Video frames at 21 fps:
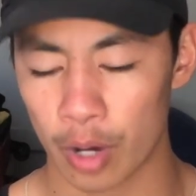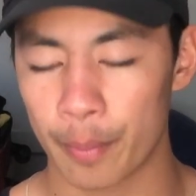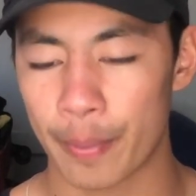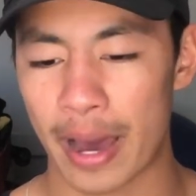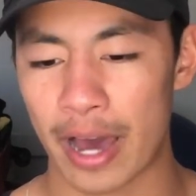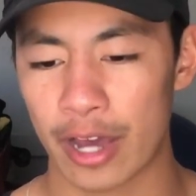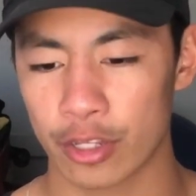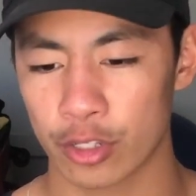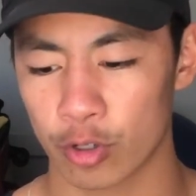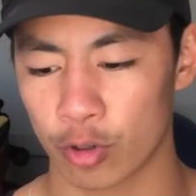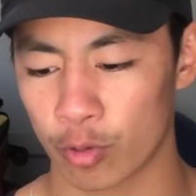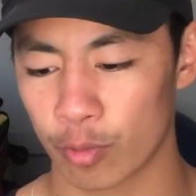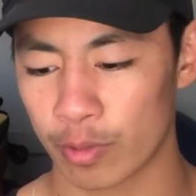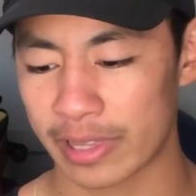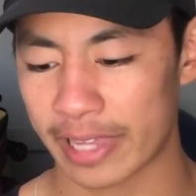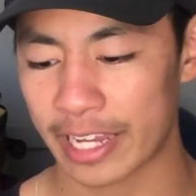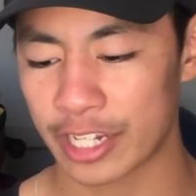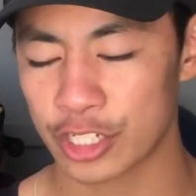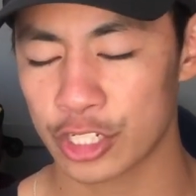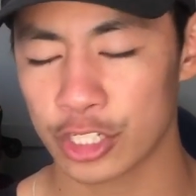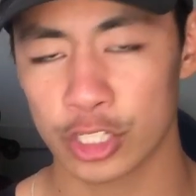about your
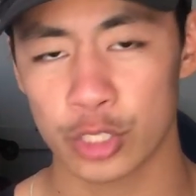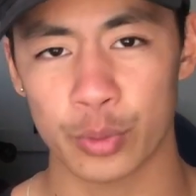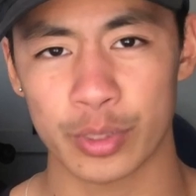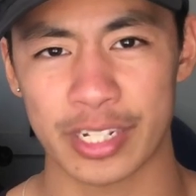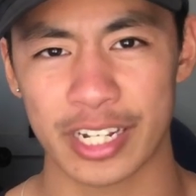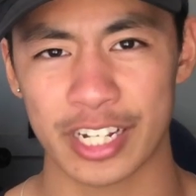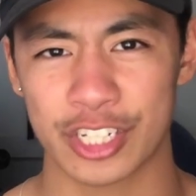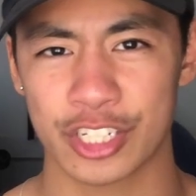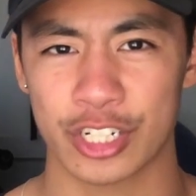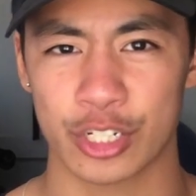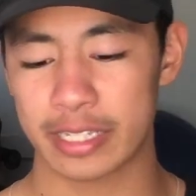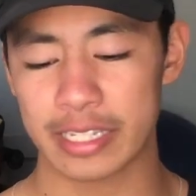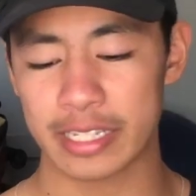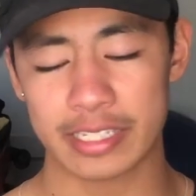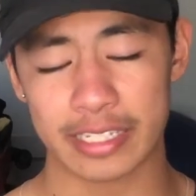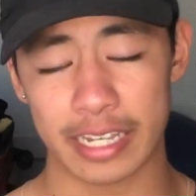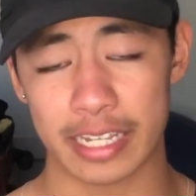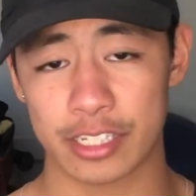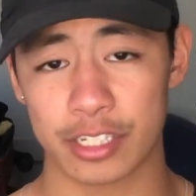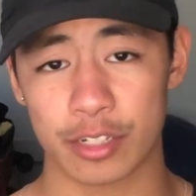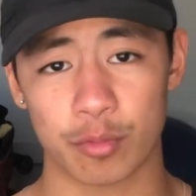relation to addiction.
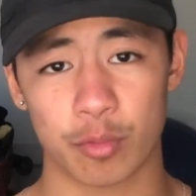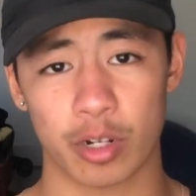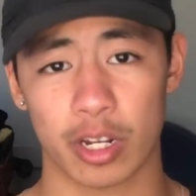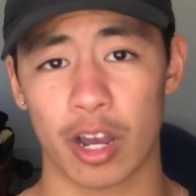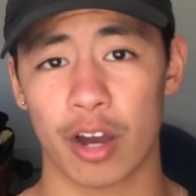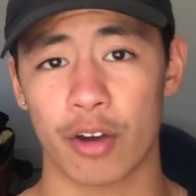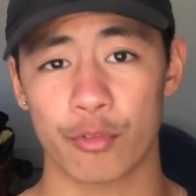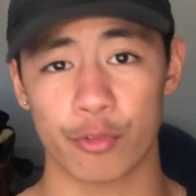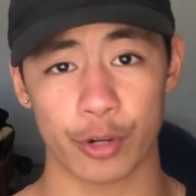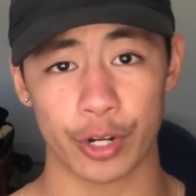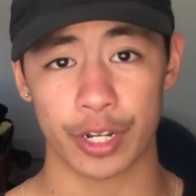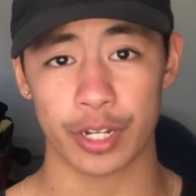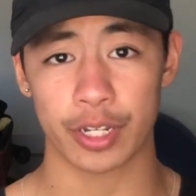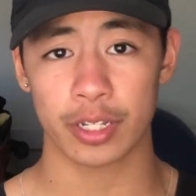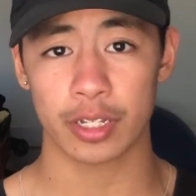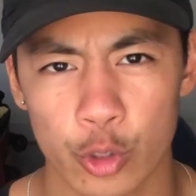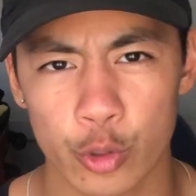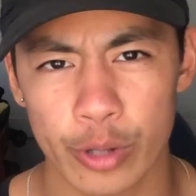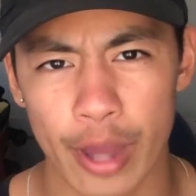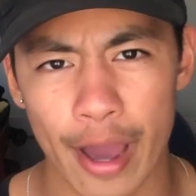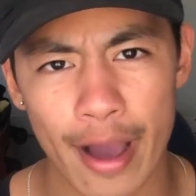This isn't recovery.
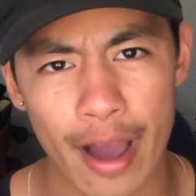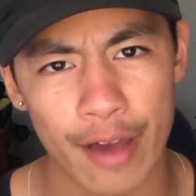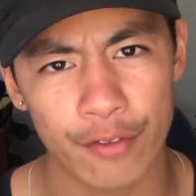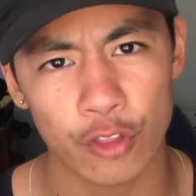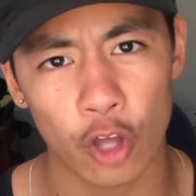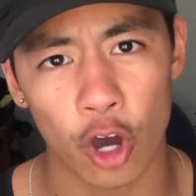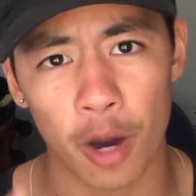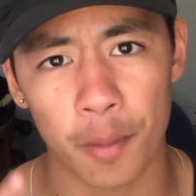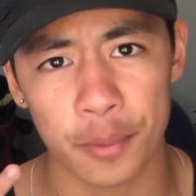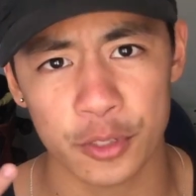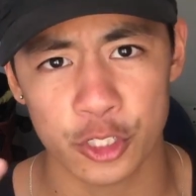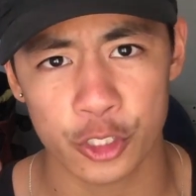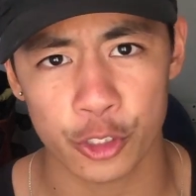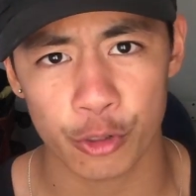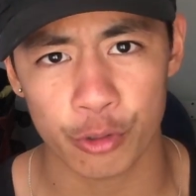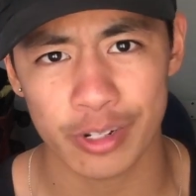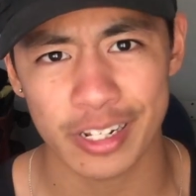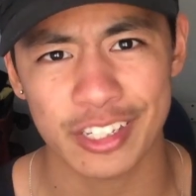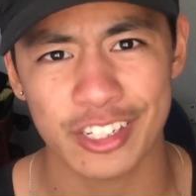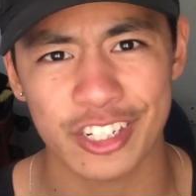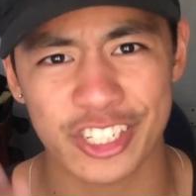You now have the
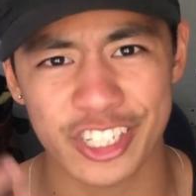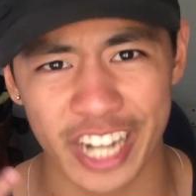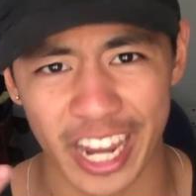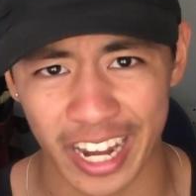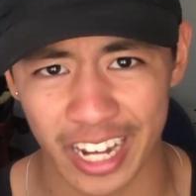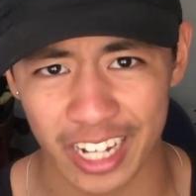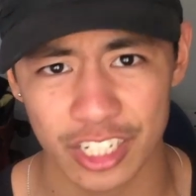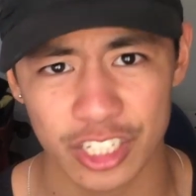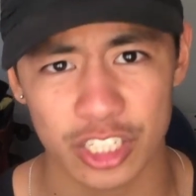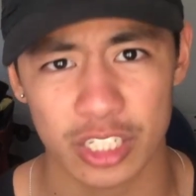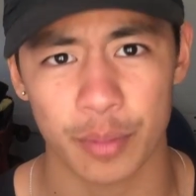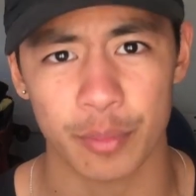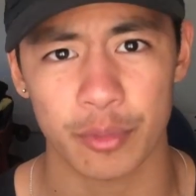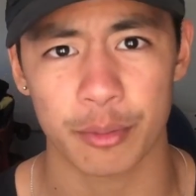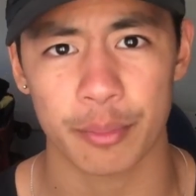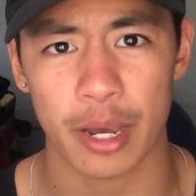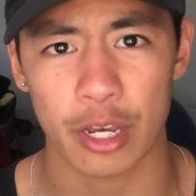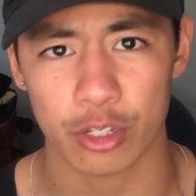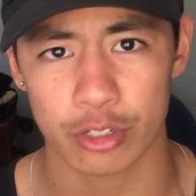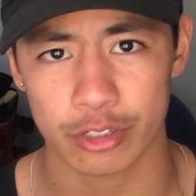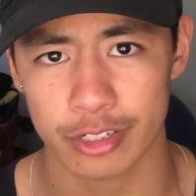opportunity to change something
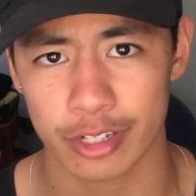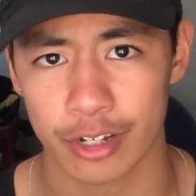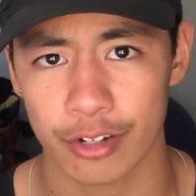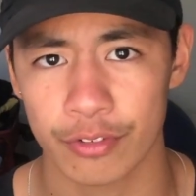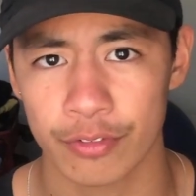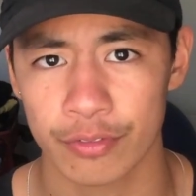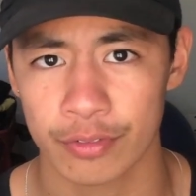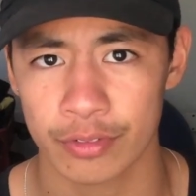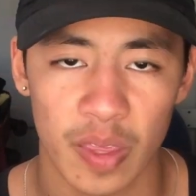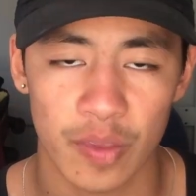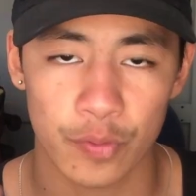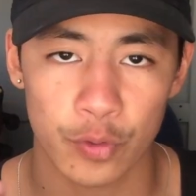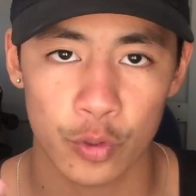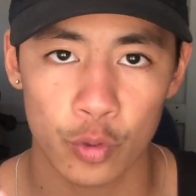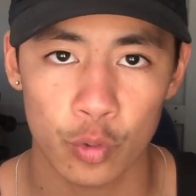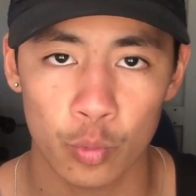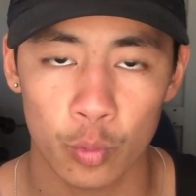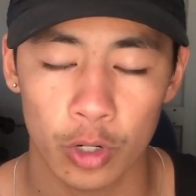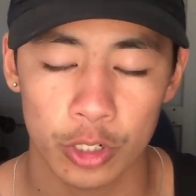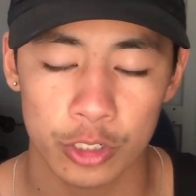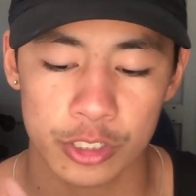about yourself. If
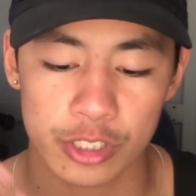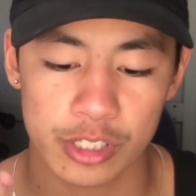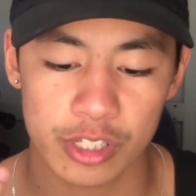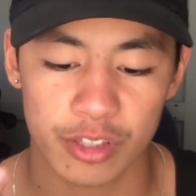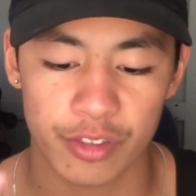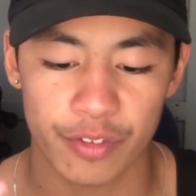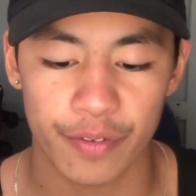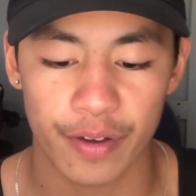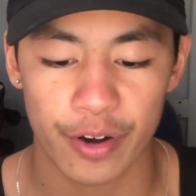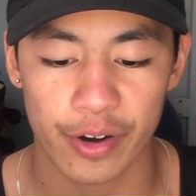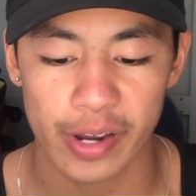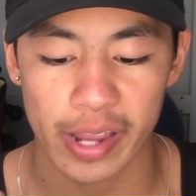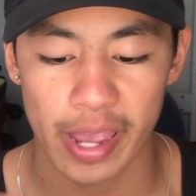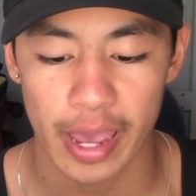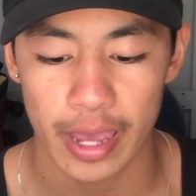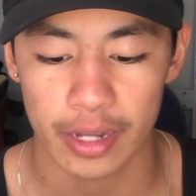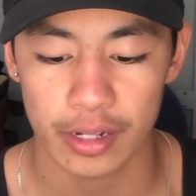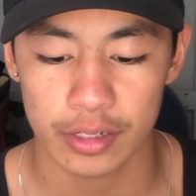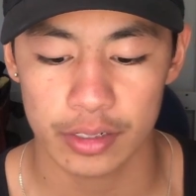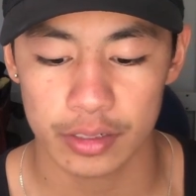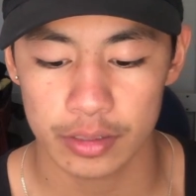you watch to the very
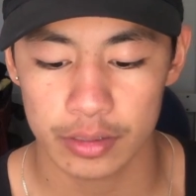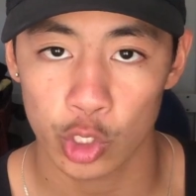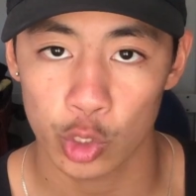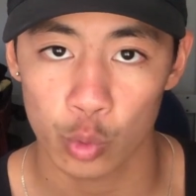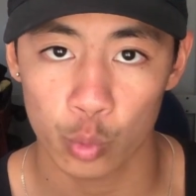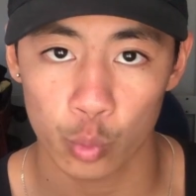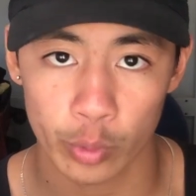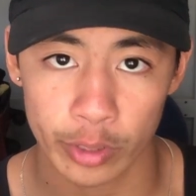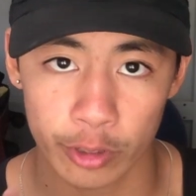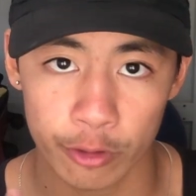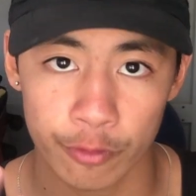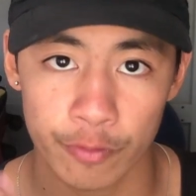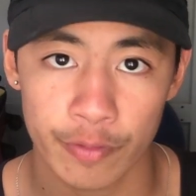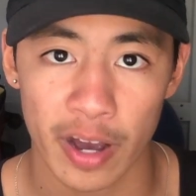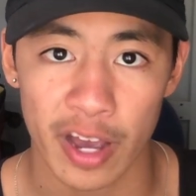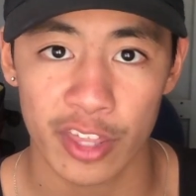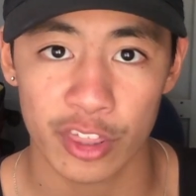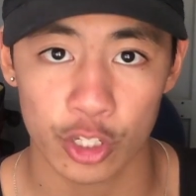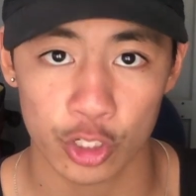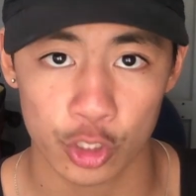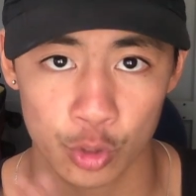end, you will
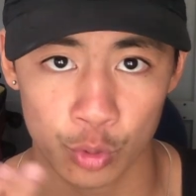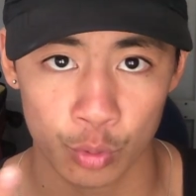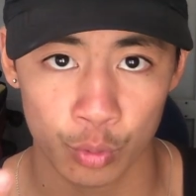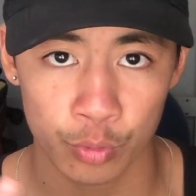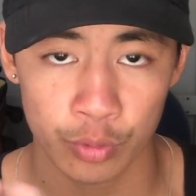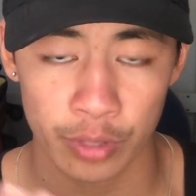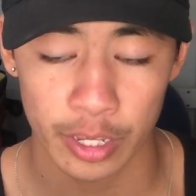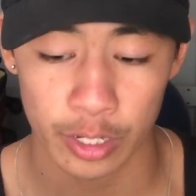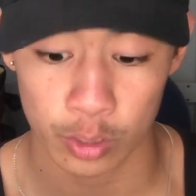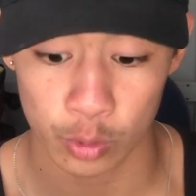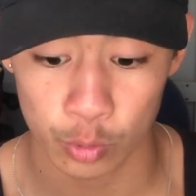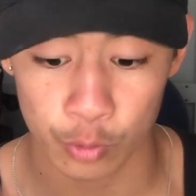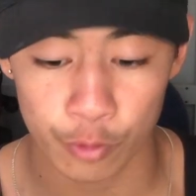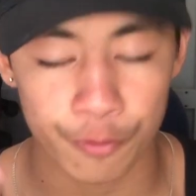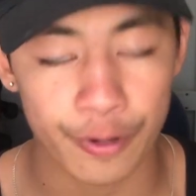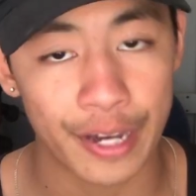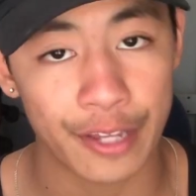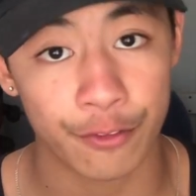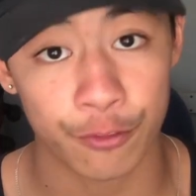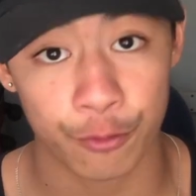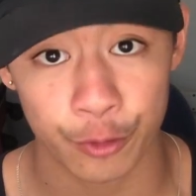find the truth and you will
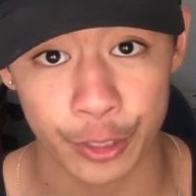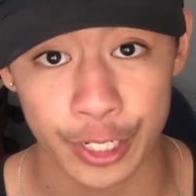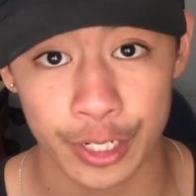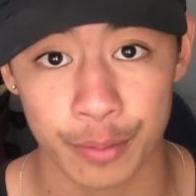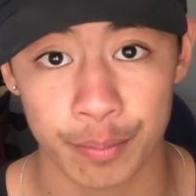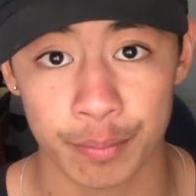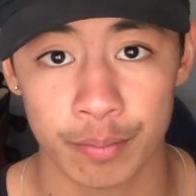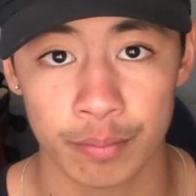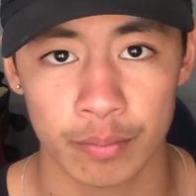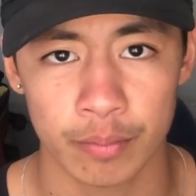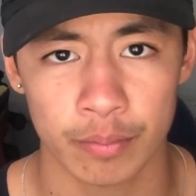find freedom.